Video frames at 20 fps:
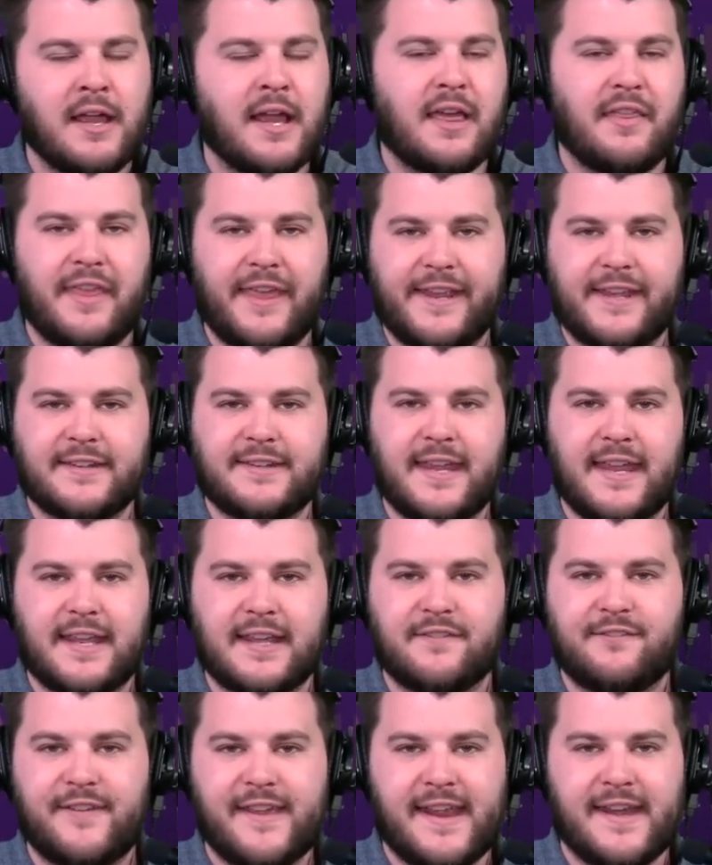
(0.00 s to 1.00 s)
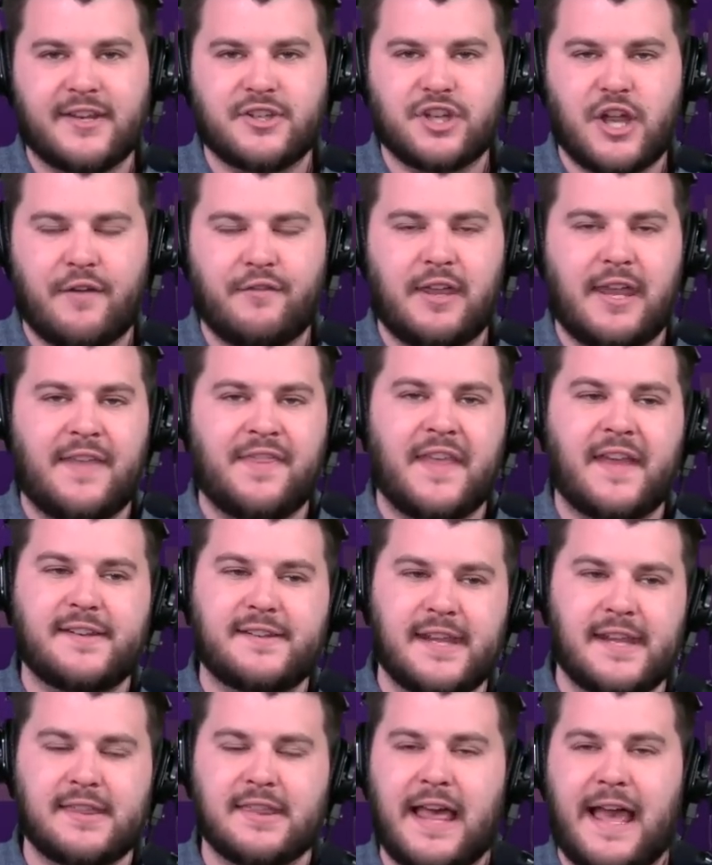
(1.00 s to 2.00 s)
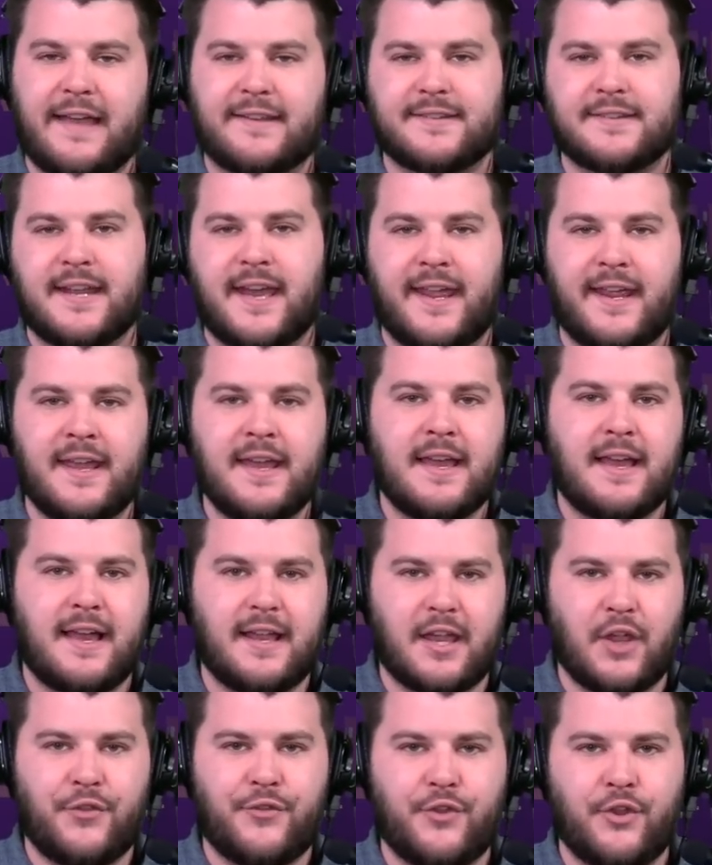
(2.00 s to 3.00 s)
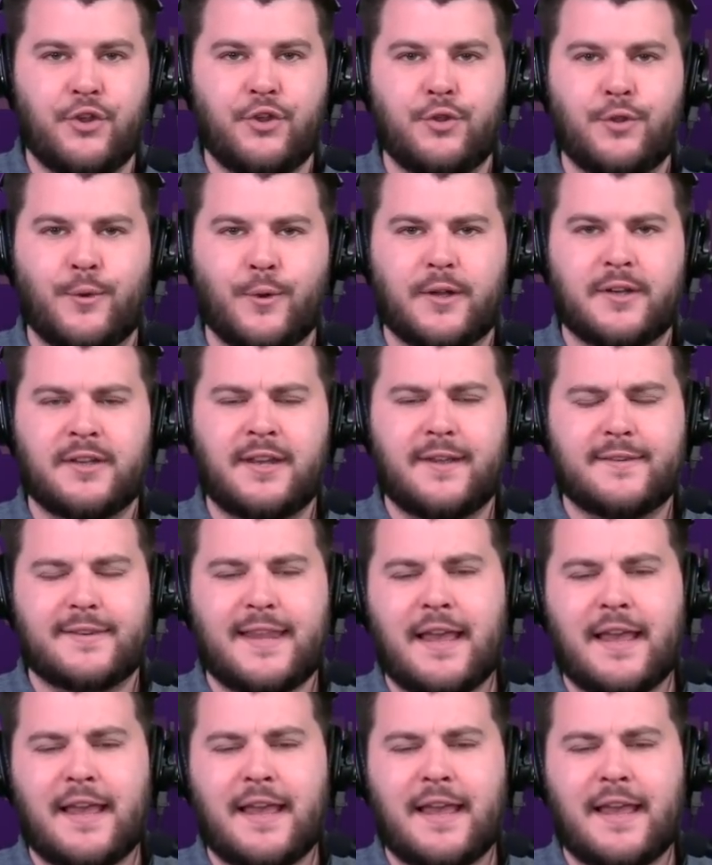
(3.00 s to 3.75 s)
they could take advantage of it, and they did last night against the New York Knicks.